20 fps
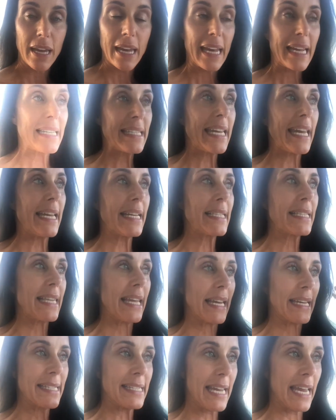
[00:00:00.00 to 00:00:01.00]
It takes the
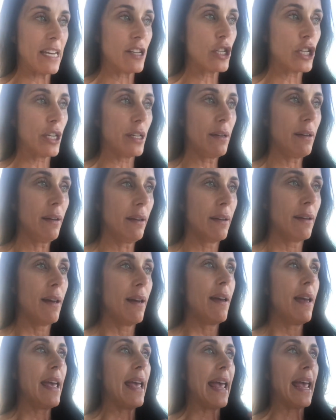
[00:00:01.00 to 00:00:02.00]
intention
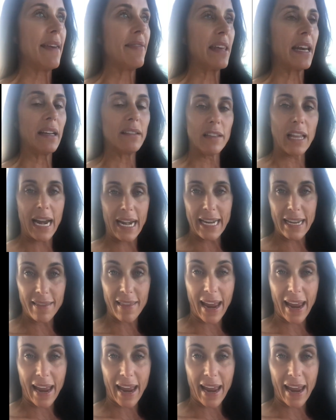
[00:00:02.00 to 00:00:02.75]
and then aligning